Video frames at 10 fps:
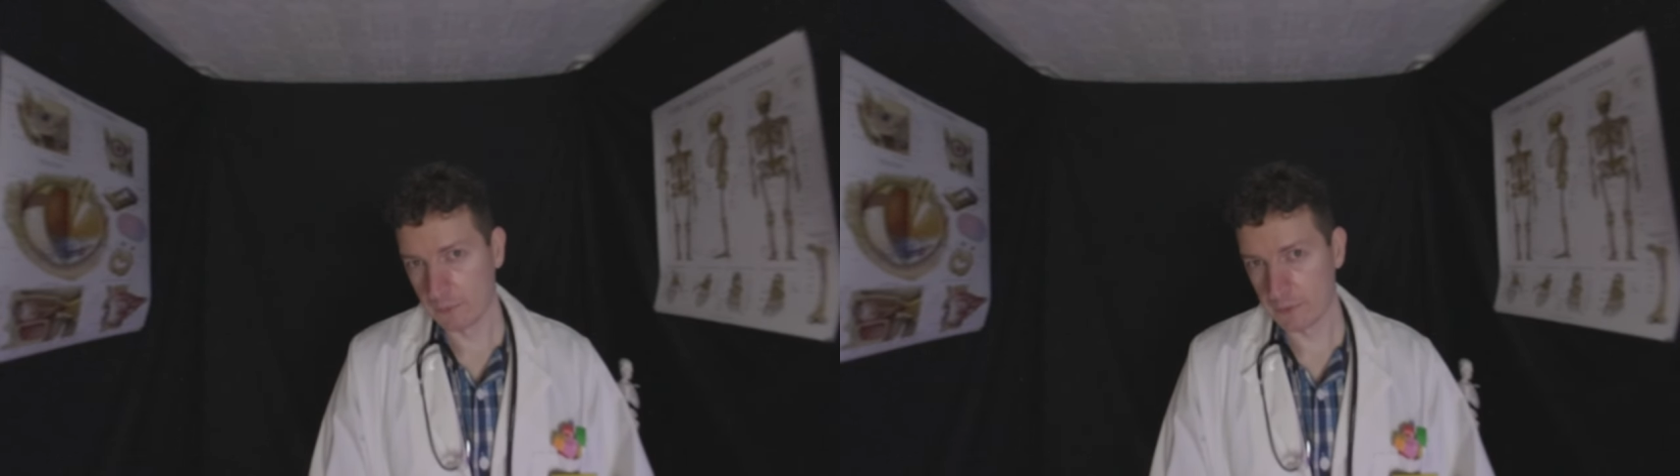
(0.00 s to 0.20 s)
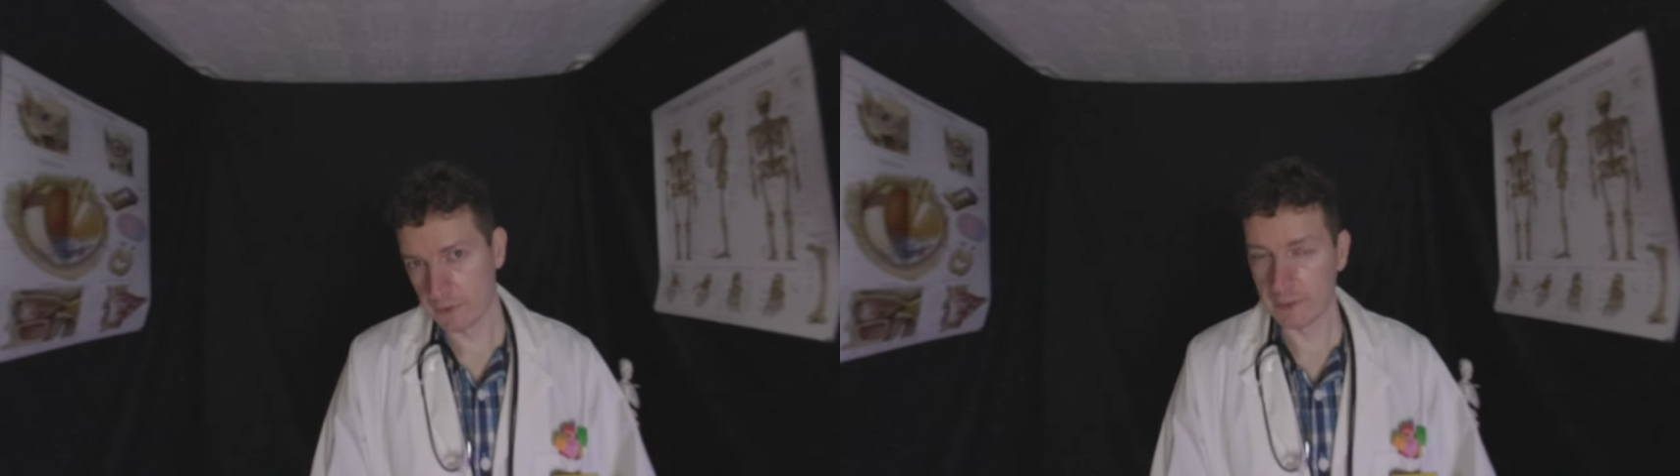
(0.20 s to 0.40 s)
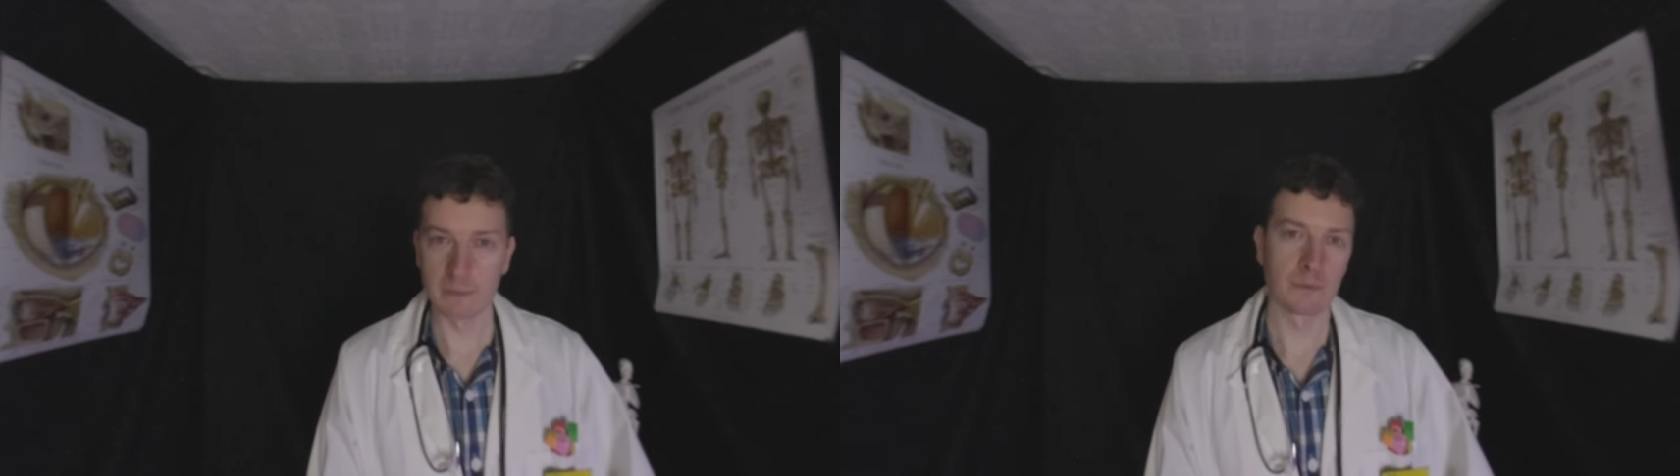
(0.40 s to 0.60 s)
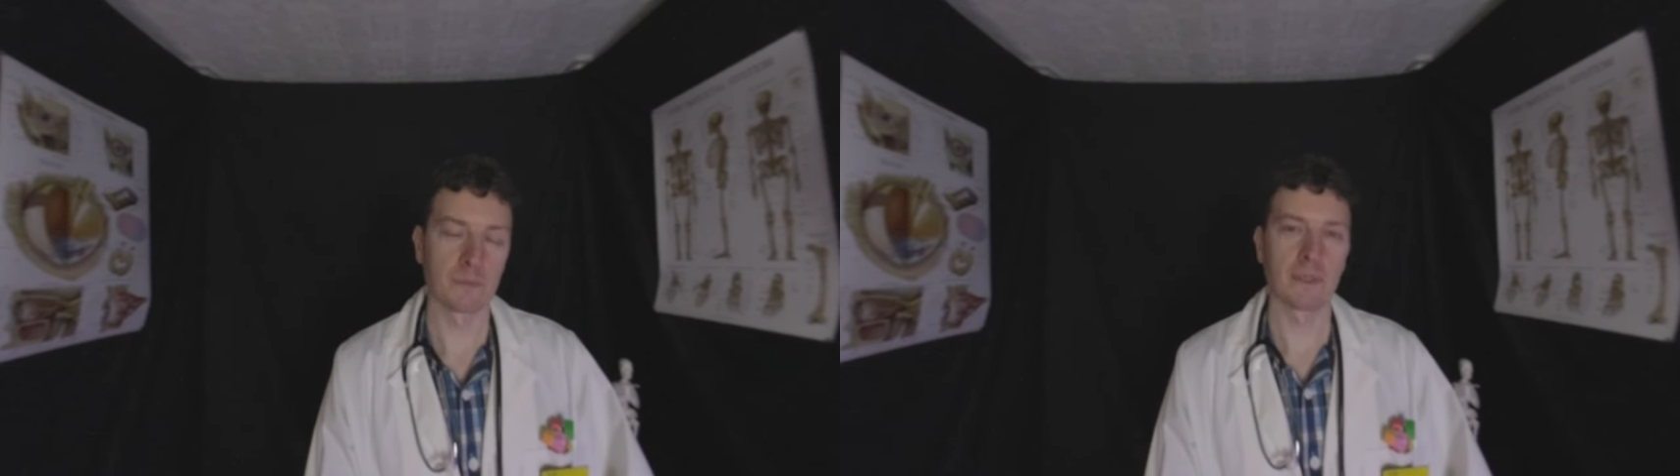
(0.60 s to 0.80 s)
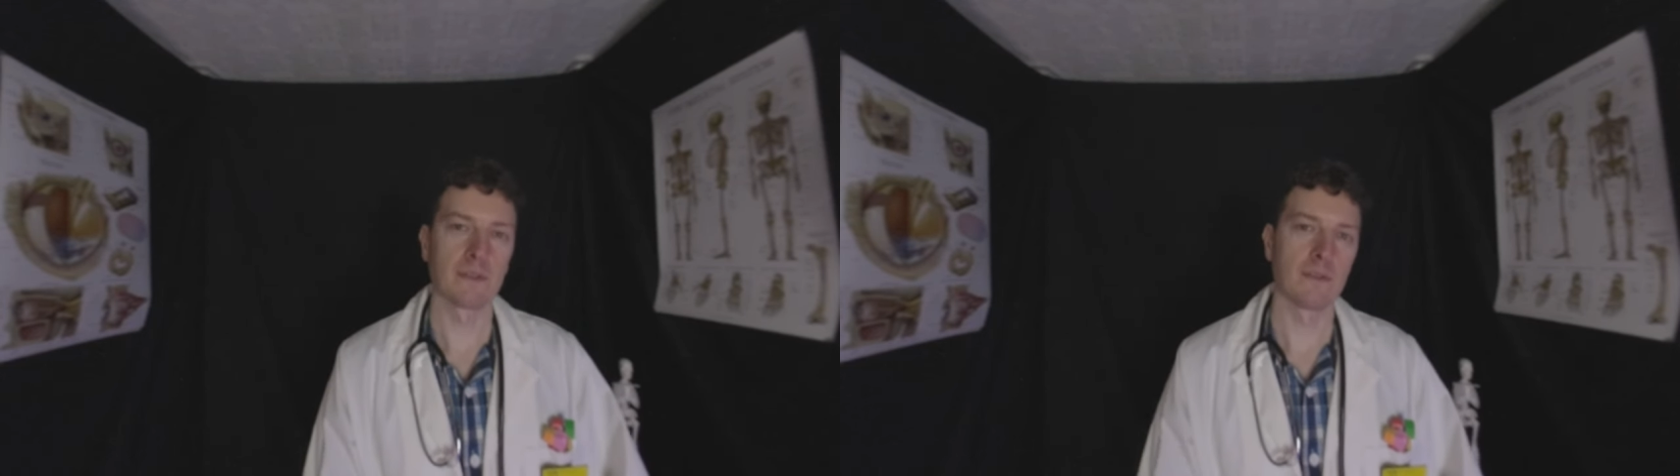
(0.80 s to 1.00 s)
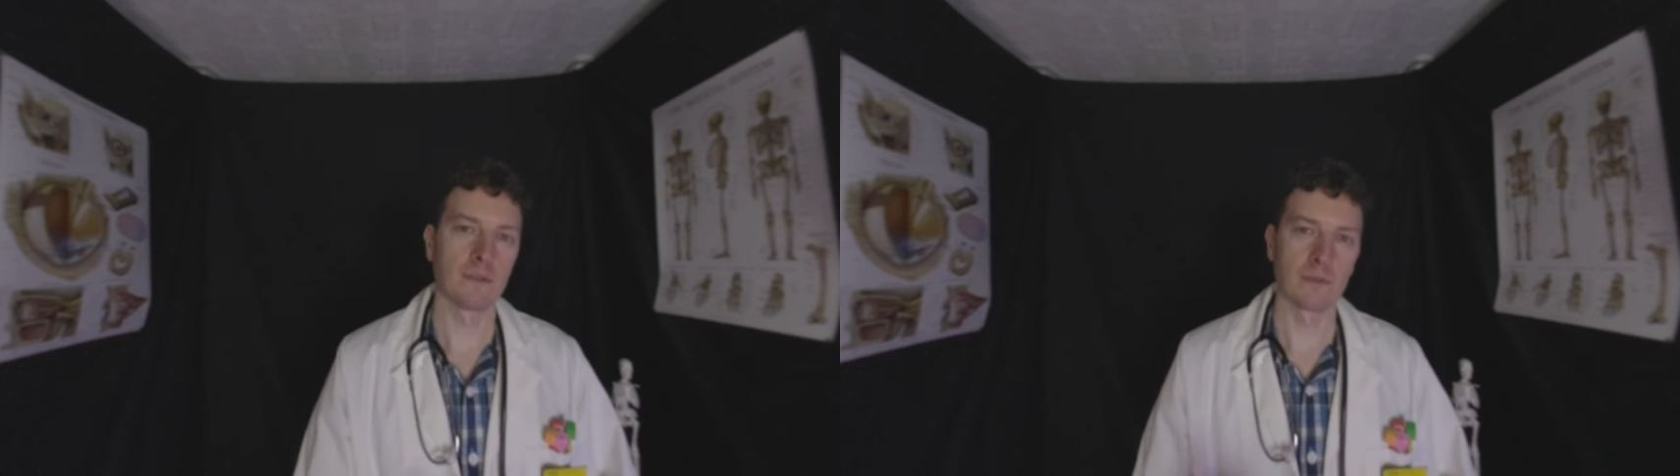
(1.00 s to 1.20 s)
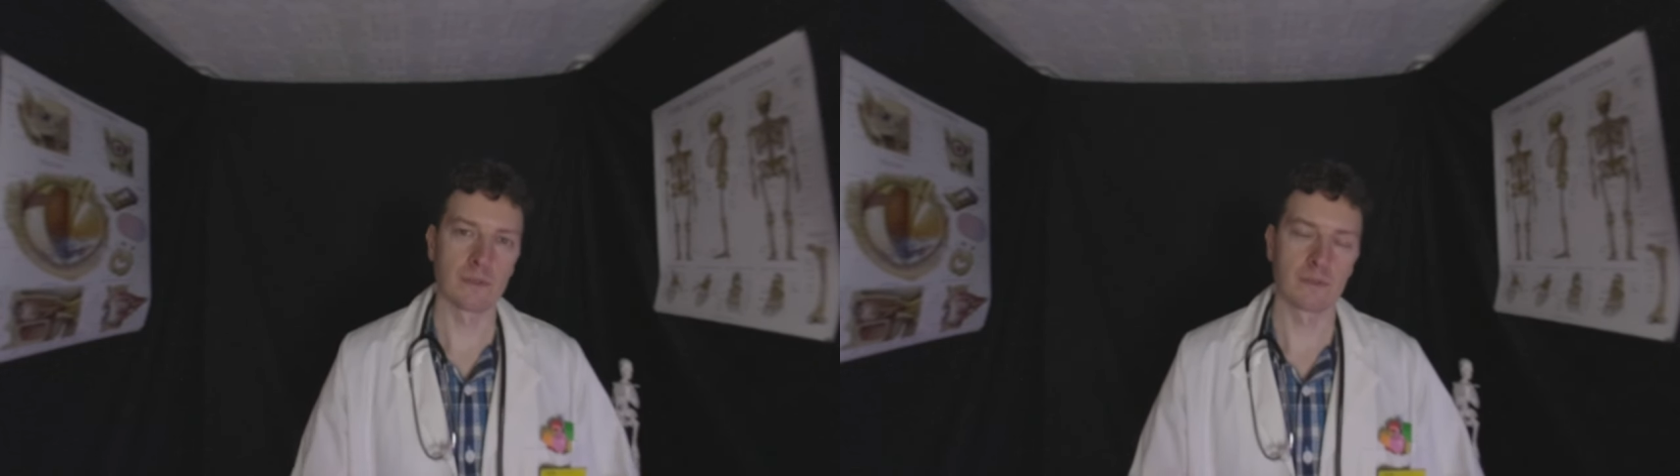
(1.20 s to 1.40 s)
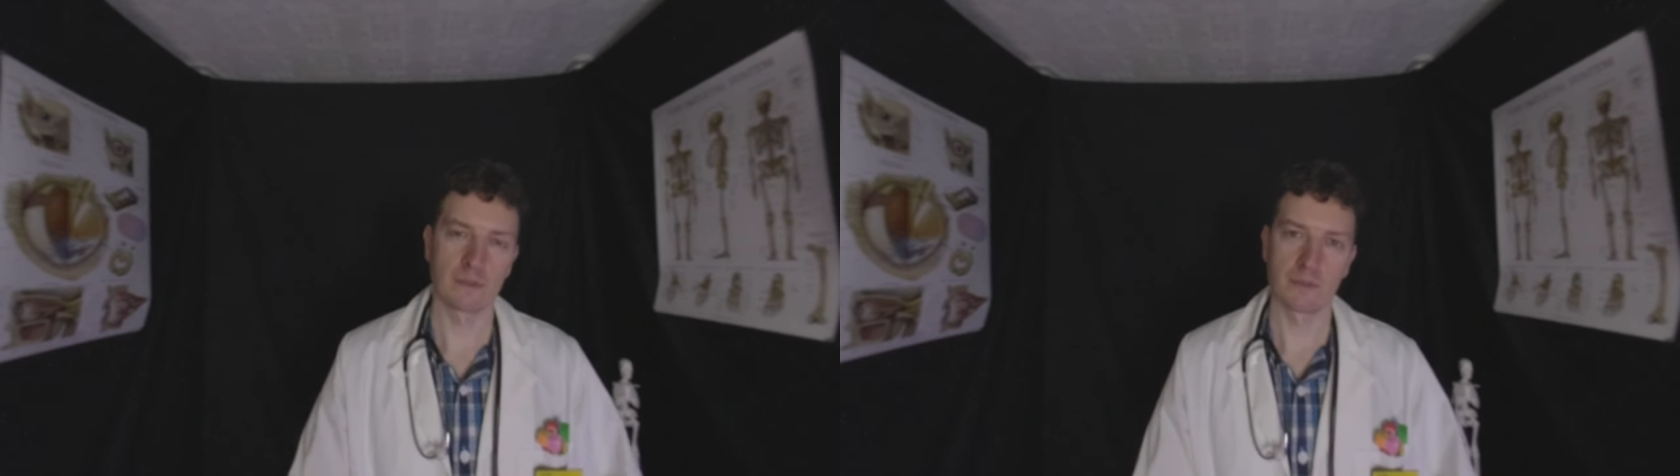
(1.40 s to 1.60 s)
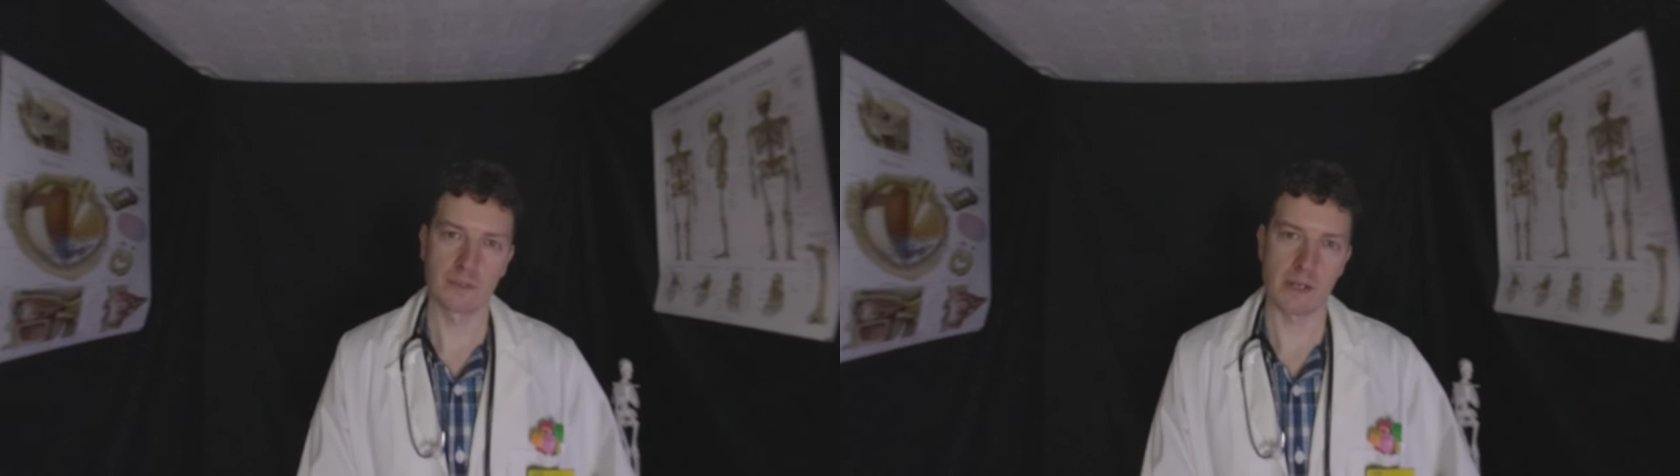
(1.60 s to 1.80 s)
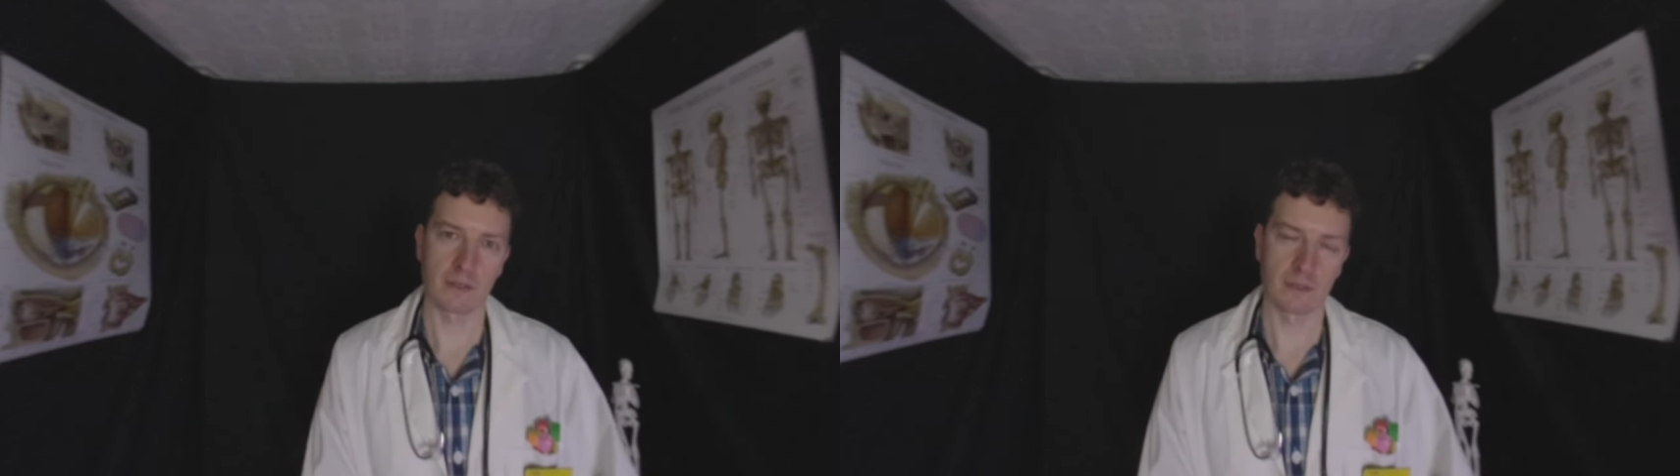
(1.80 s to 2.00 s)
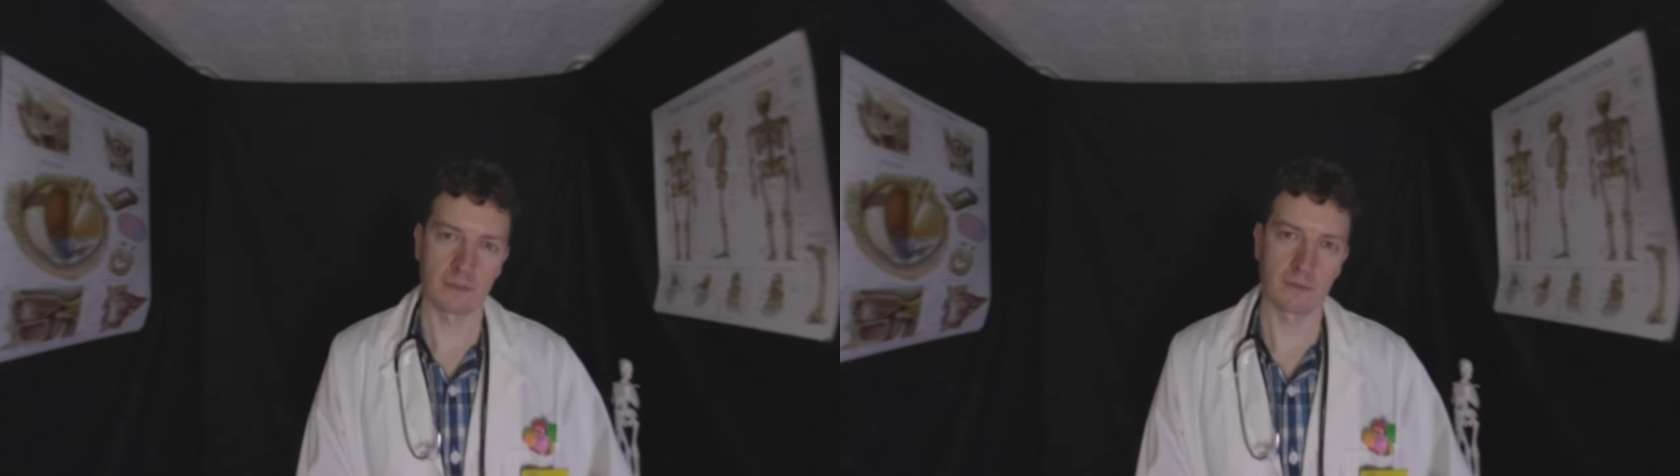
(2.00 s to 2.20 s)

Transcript: which enables me to do this check.